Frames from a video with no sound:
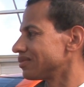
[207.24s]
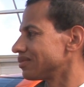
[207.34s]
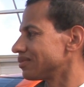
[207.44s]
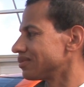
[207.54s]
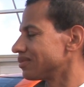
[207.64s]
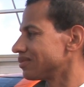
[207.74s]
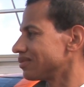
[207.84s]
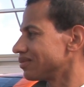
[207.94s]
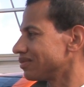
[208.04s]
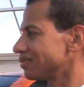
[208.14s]

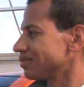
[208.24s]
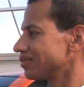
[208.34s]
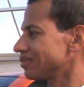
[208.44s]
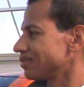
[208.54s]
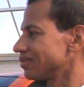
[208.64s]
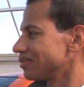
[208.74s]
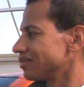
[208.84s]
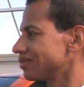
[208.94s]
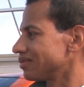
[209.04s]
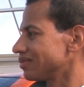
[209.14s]

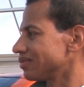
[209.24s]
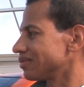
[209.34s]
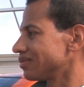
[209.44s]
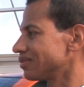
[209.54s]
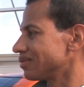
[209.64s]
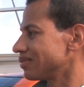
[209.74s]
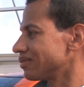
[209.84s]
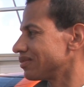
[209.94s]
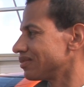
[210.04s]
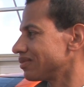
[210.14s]

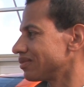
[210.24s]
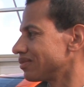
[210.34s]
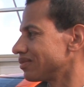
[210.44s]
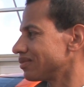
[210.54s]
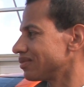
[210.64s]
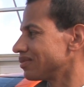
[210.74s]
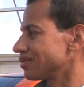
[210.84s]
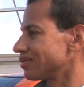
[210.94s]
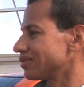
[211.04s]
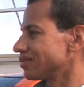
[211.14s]

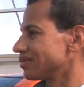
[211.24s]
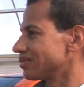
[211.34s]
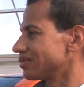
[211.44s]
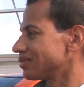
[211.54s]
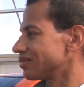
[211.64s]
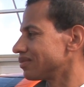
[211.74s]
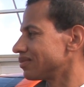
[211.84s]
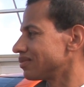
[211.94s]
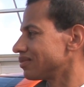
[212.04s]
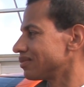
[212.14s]

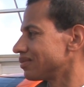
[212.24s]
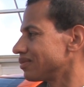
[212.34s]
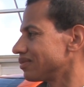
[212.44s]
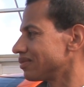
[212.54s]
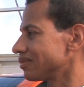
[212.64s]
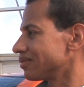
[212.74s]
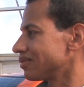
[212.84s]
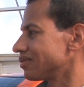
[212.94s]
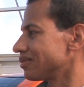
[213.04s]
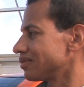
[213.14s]

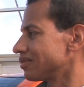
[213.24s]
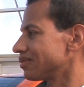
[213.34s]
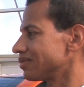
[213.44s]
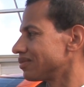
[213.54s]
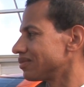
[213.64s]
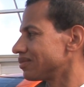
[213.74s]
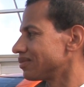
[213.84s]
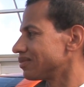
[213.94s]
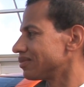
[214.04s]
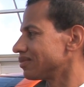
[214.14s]

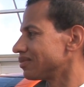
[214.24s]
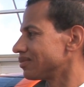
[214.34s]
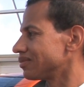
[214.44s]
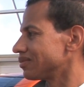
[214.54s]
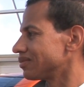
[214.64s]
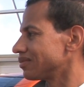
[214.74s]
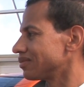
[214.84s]
[no speech]